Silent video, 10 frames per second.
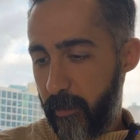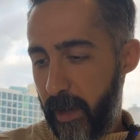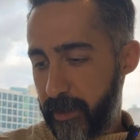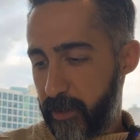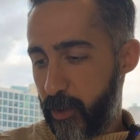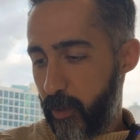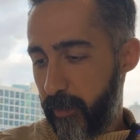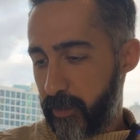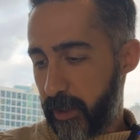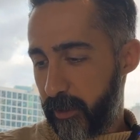Batch 2
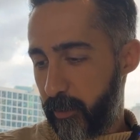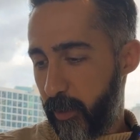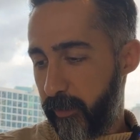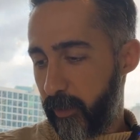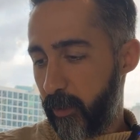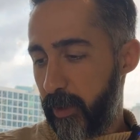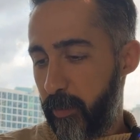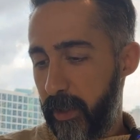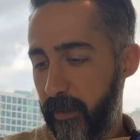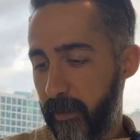of Shelter Point's only
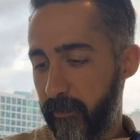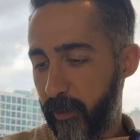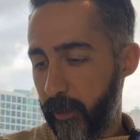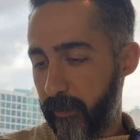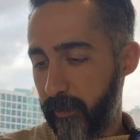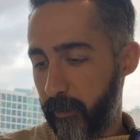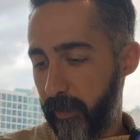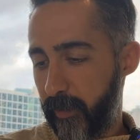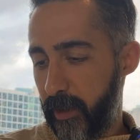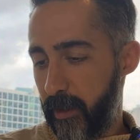peat influences
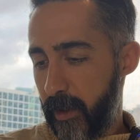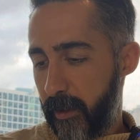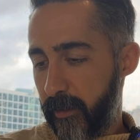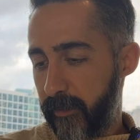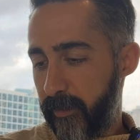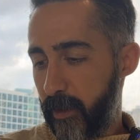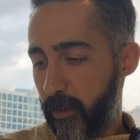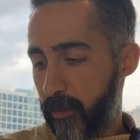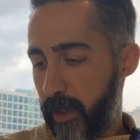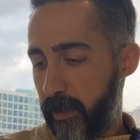whiskey, the
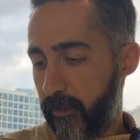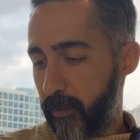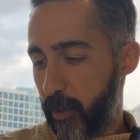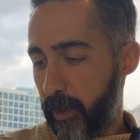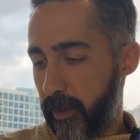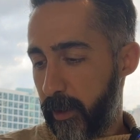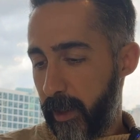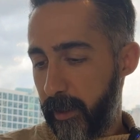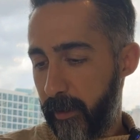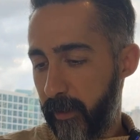single grain Smoky
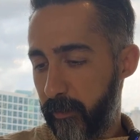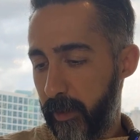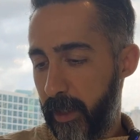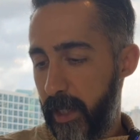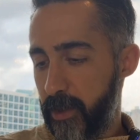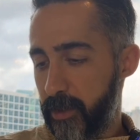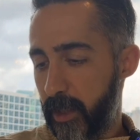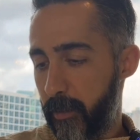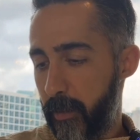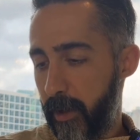Delight has been aged in
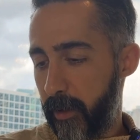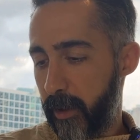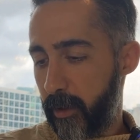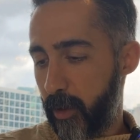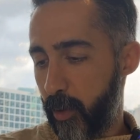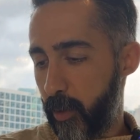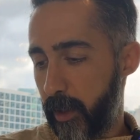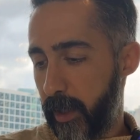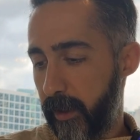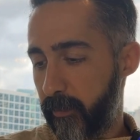American oak
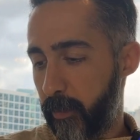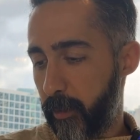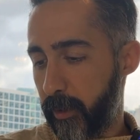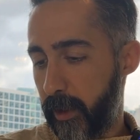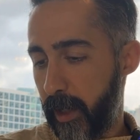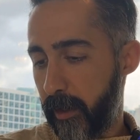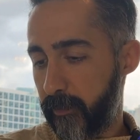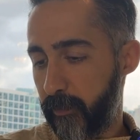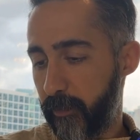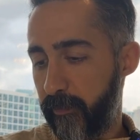ex-Bourbon
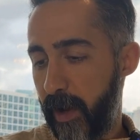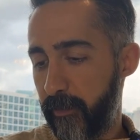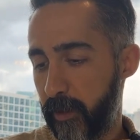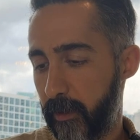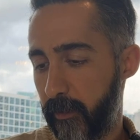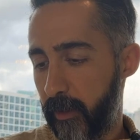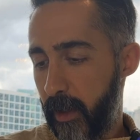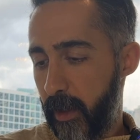casks for 5 years